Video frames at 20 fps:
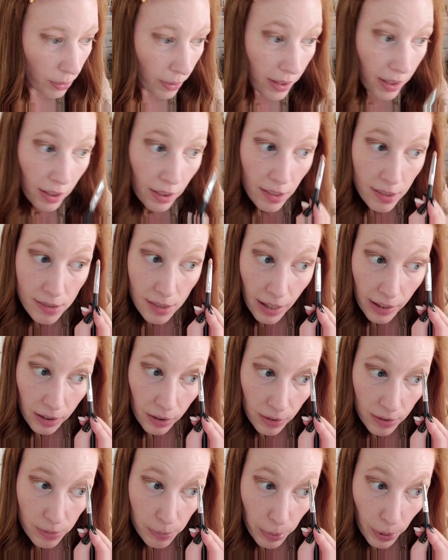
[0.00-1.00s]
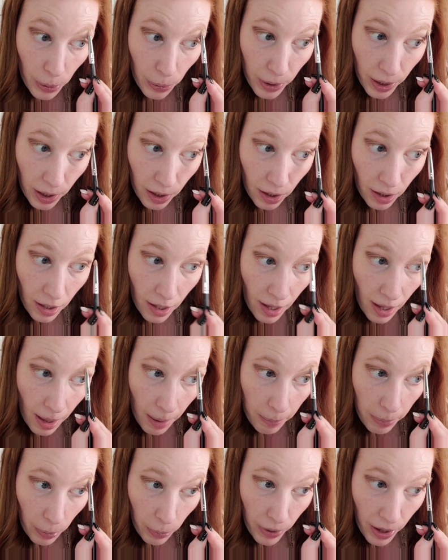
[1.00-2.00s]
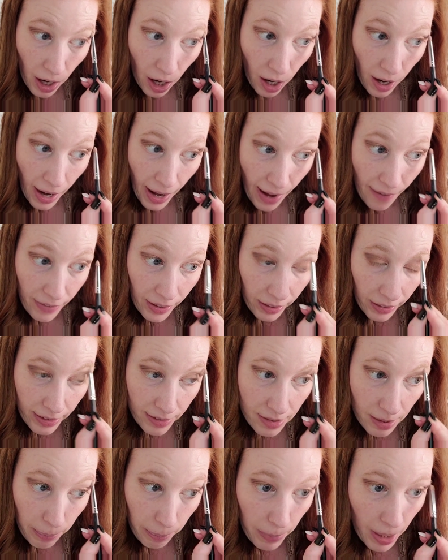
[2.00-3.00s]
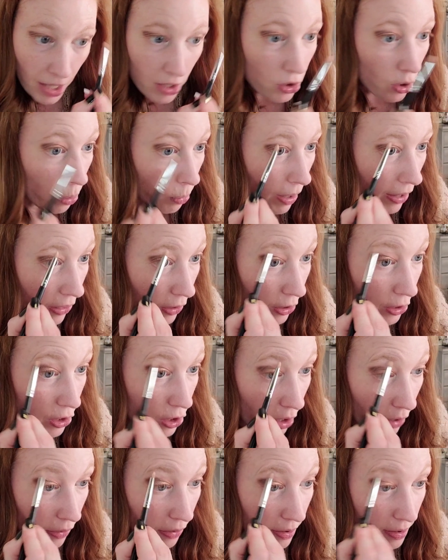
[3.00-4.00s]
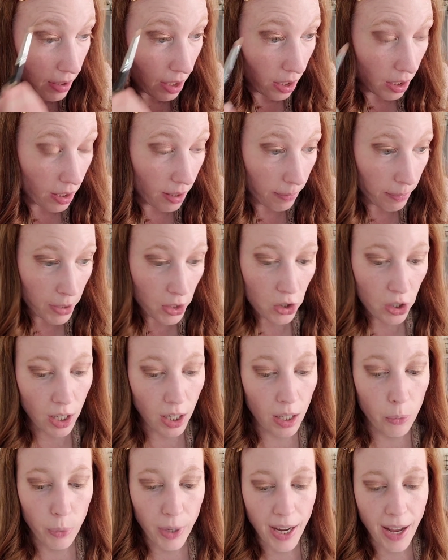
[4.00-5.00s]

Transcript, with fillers: So I think the cycle is broken, but we are having like some major weather shifts here in Michigan.